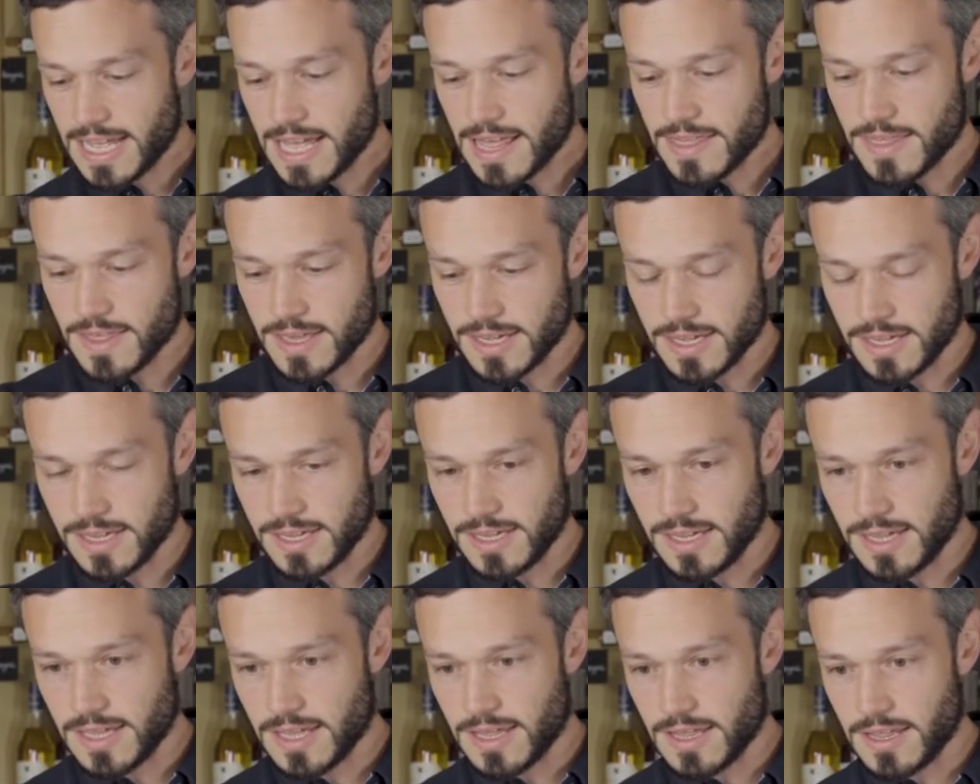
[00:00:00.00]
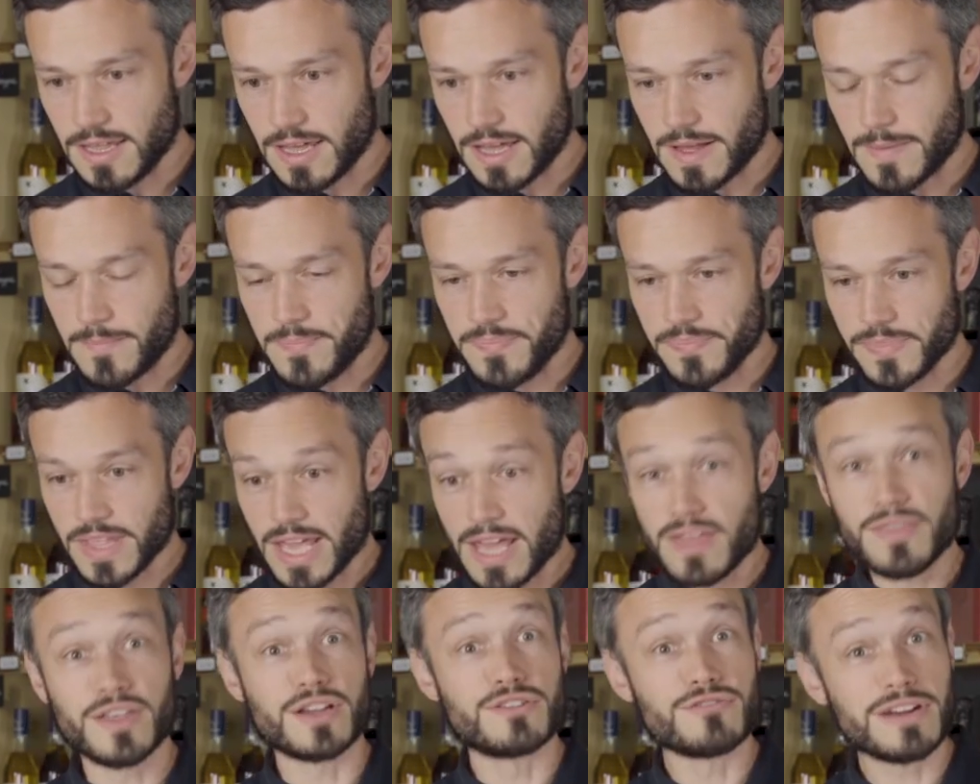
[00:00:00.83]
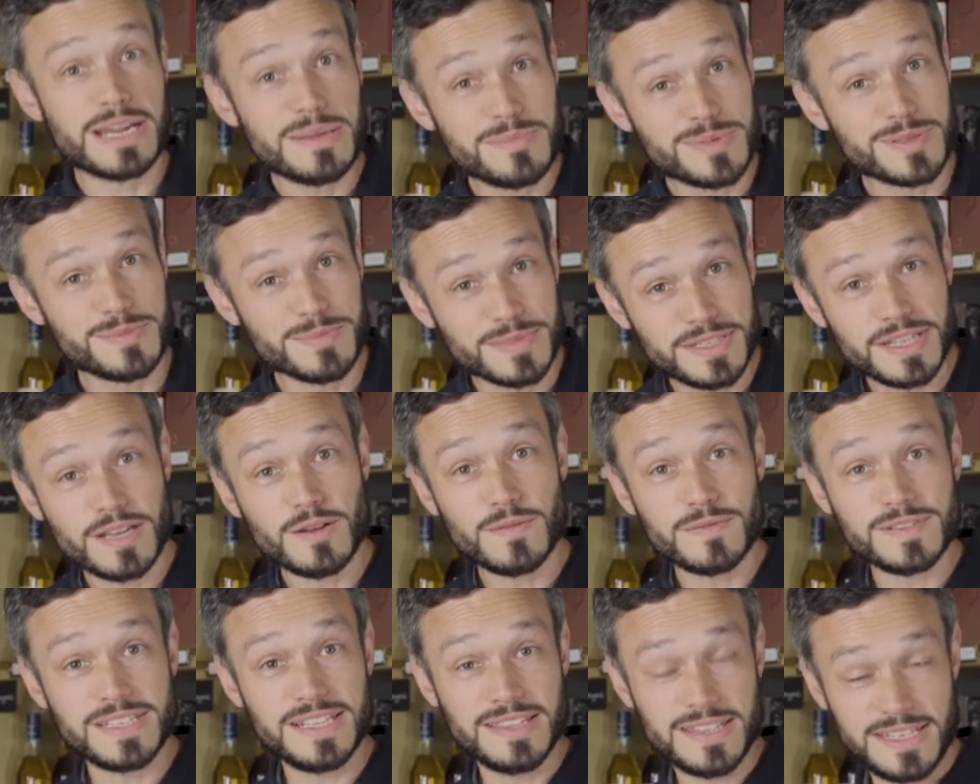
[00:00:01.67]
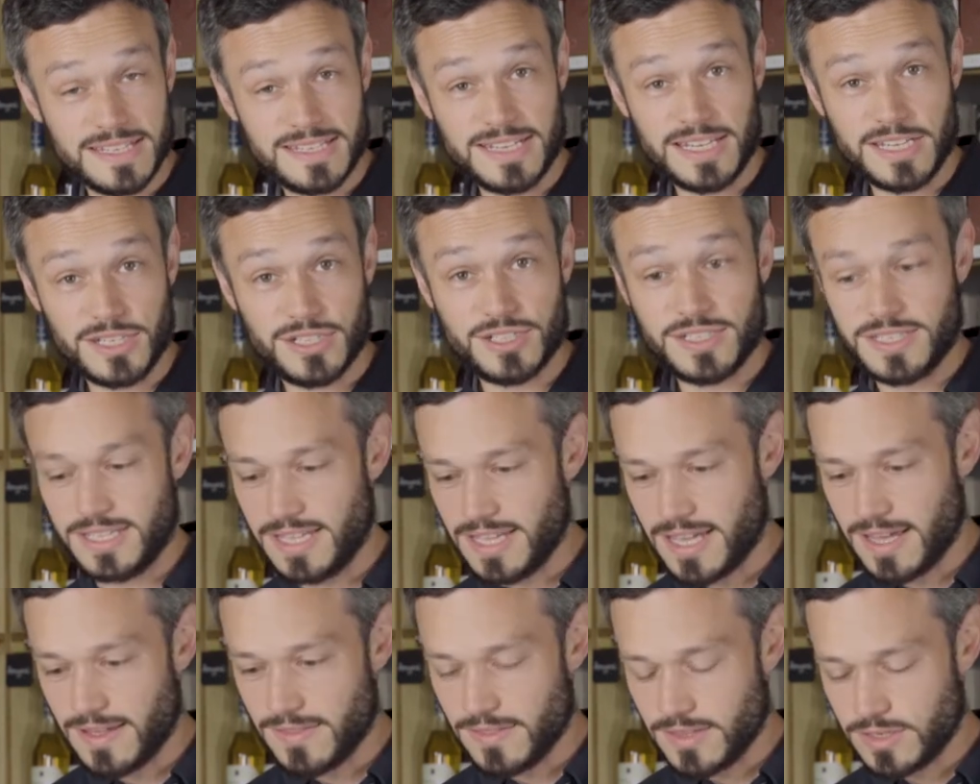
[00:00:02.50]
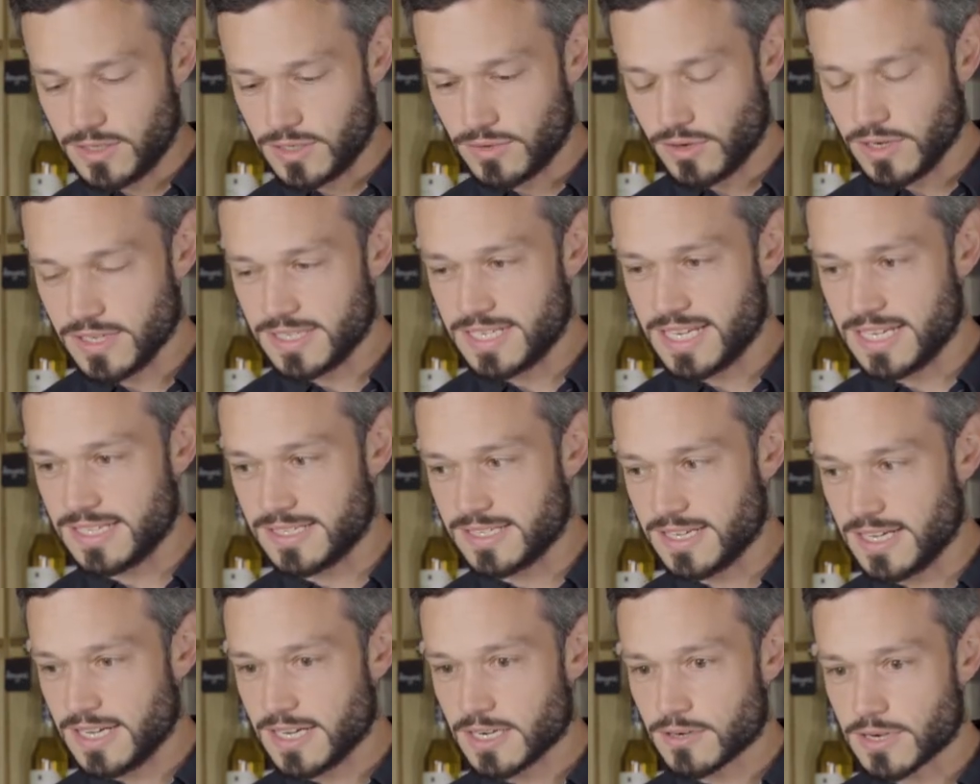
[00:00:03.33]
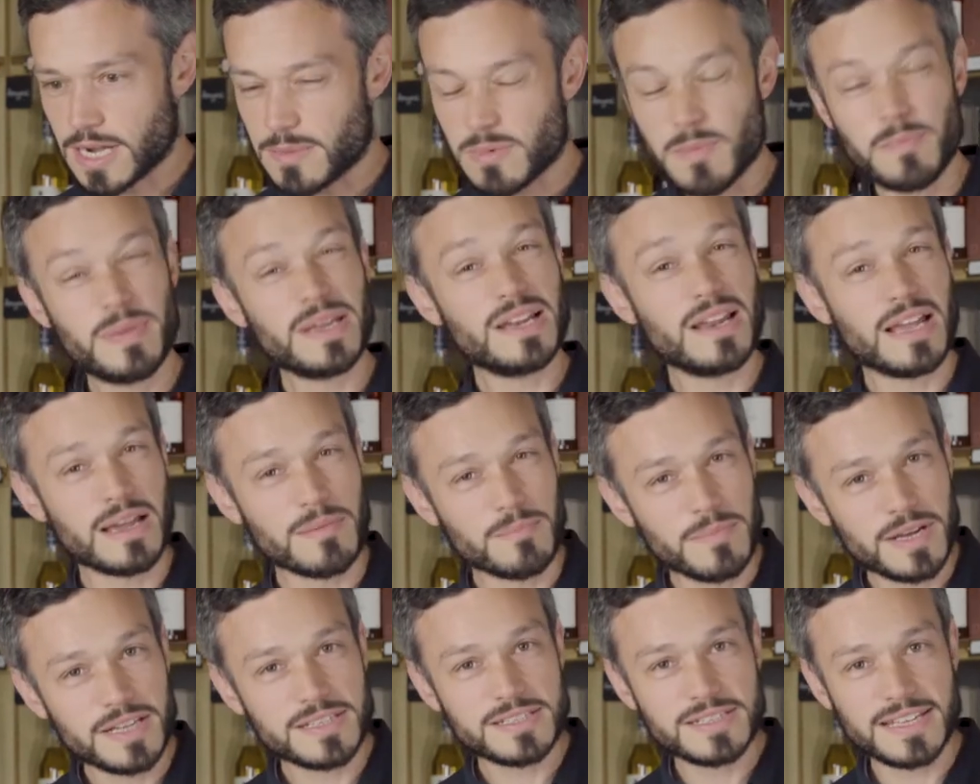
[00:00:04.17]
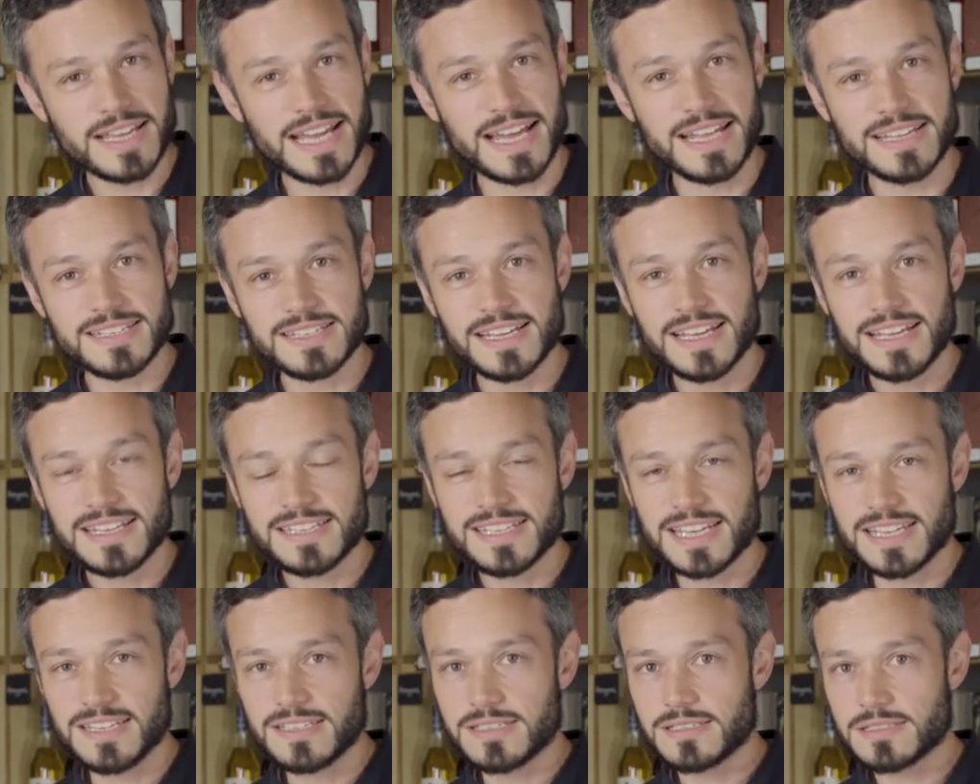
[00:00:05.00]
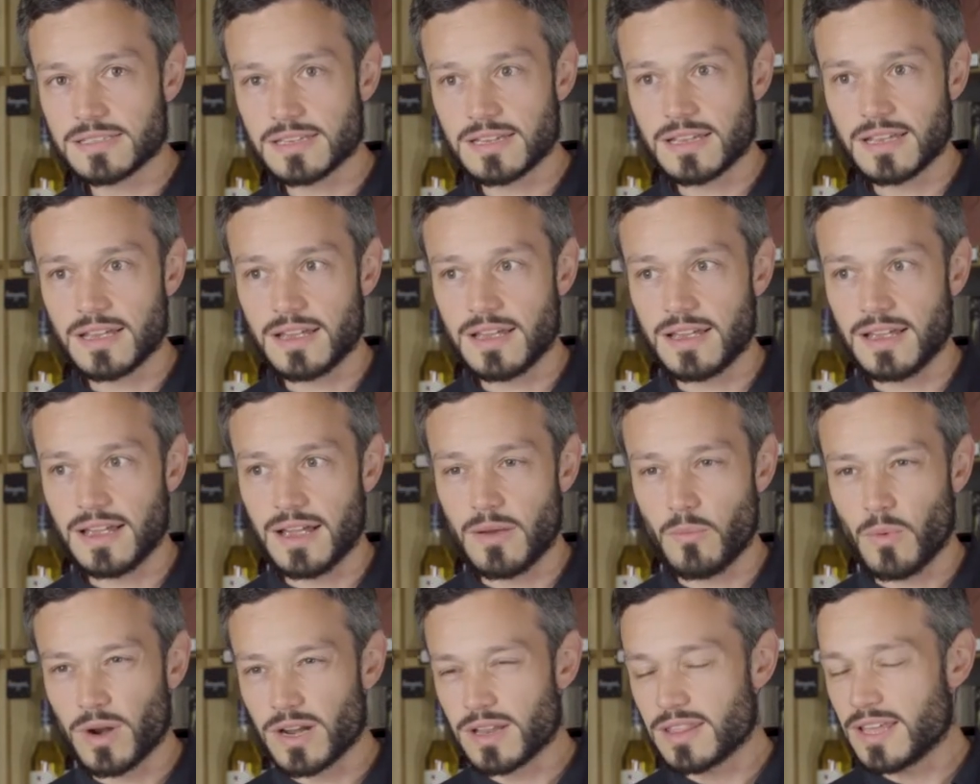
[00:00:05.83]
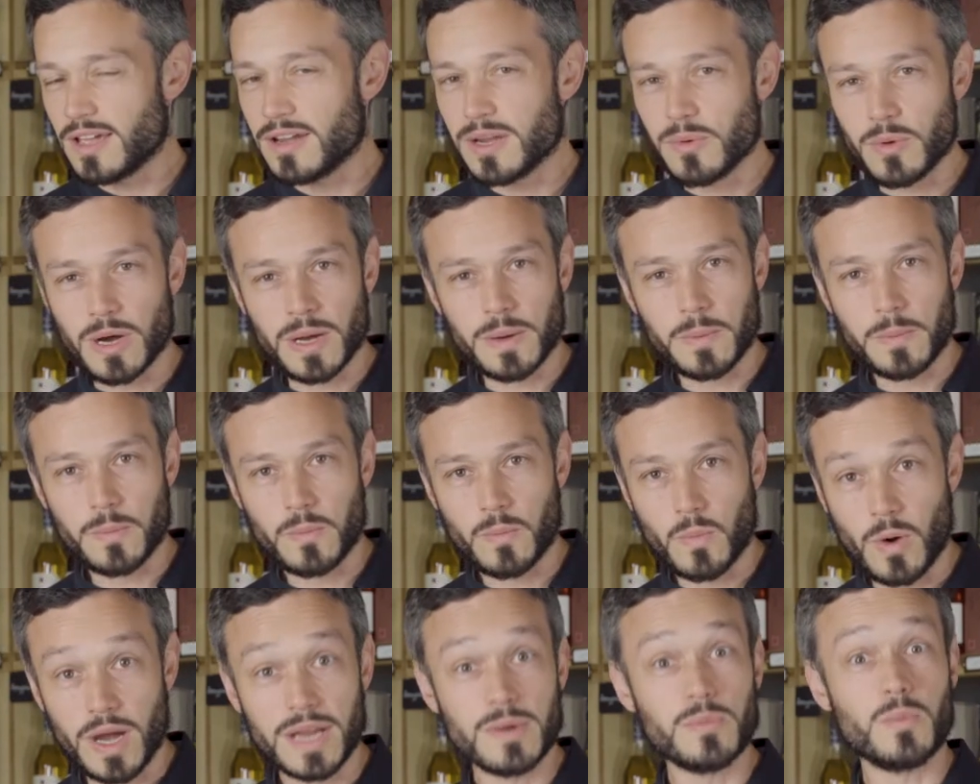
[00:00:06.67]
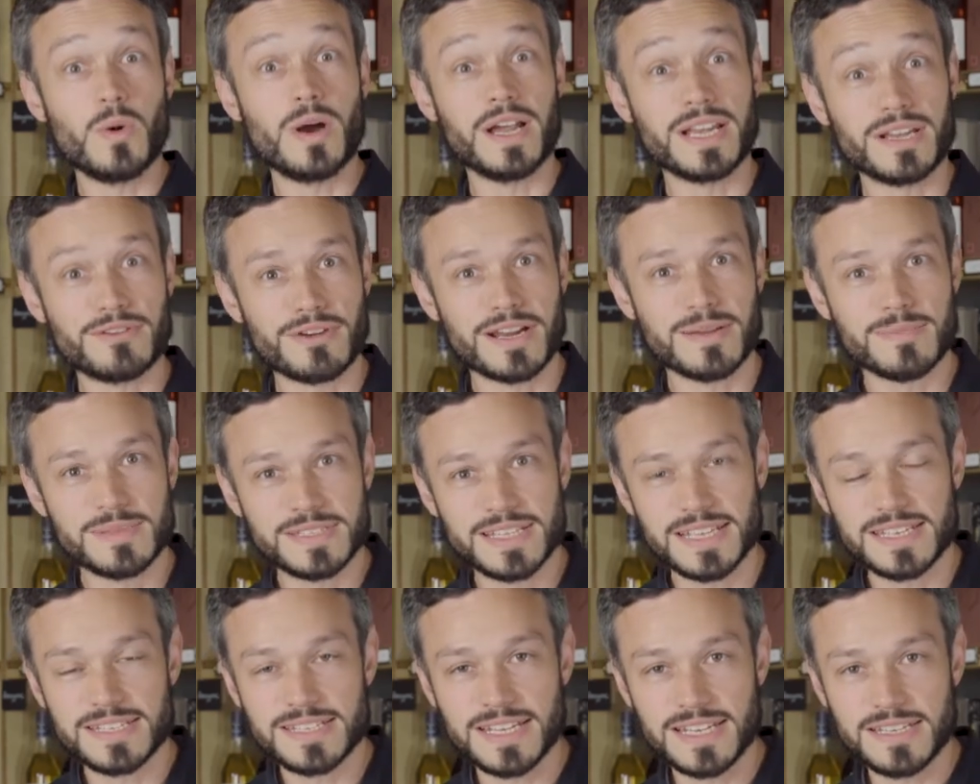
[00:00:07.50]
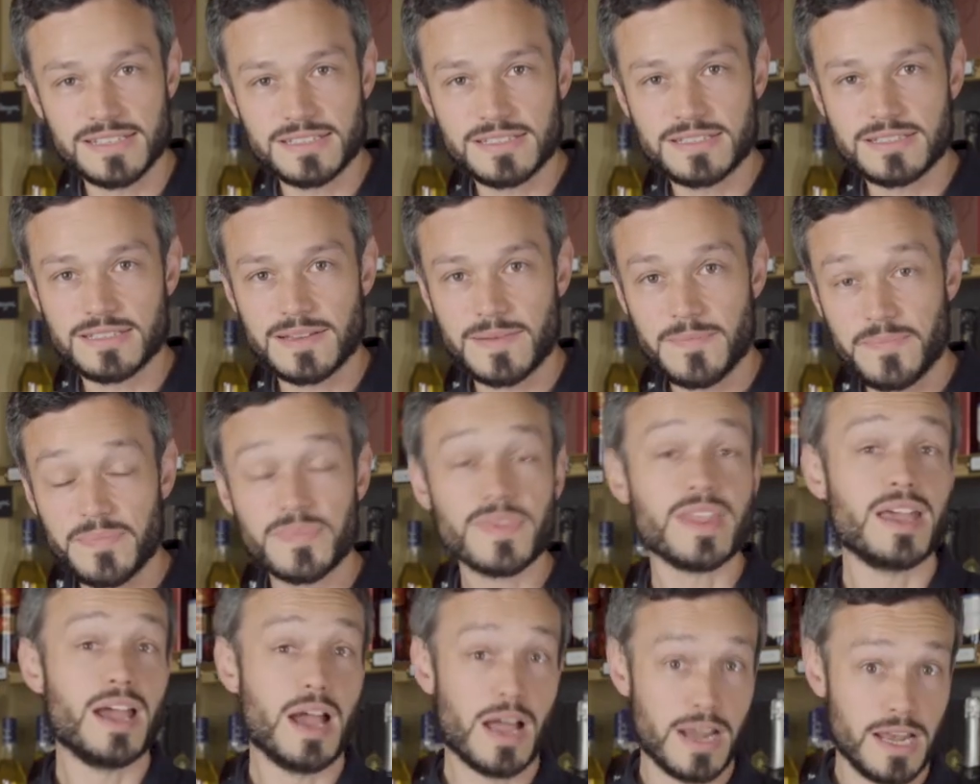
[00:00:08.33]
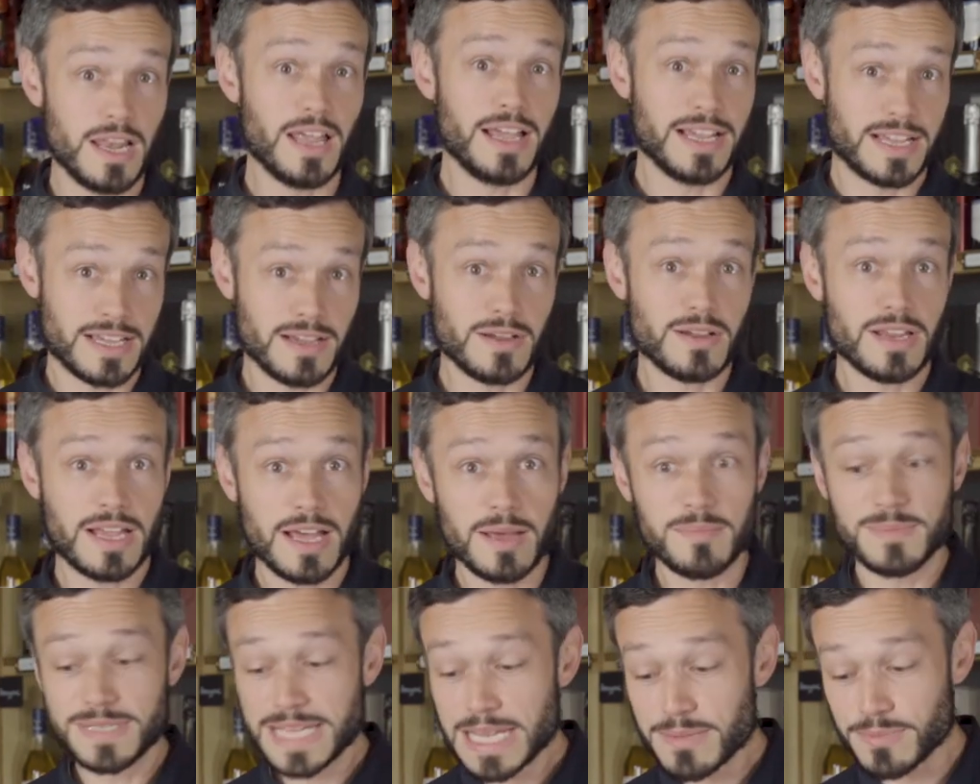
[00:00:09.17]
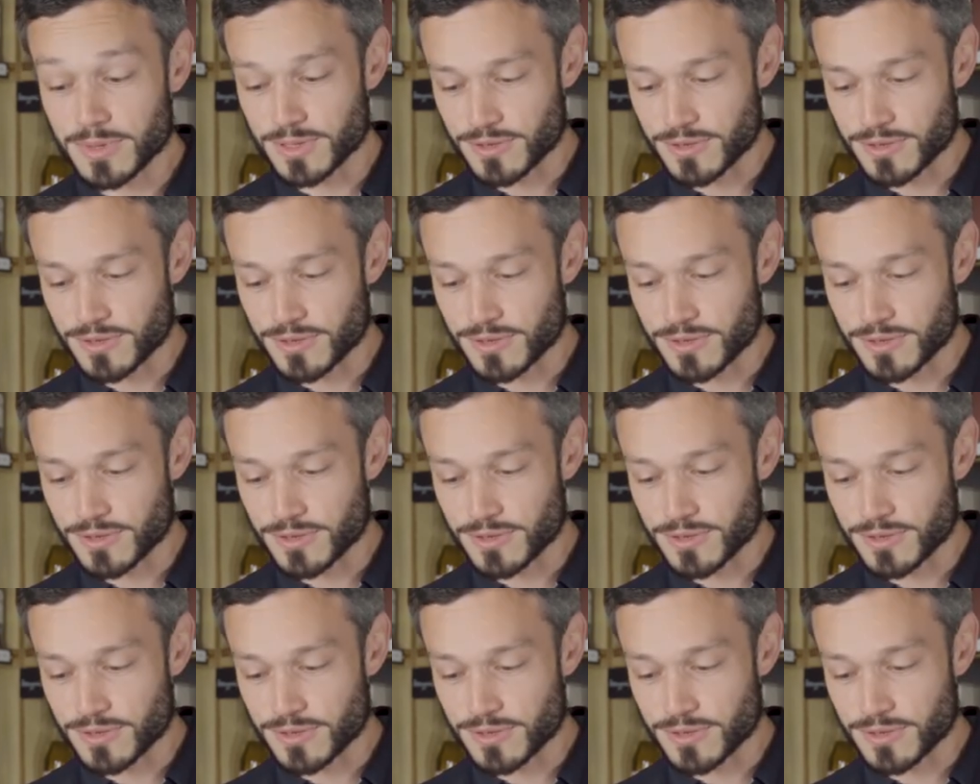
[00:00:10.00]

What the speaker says: The grapes themselves in the dish, the Torrontés grape, a bit like Muscat, tastes one of the only white wine grapes that tastes like table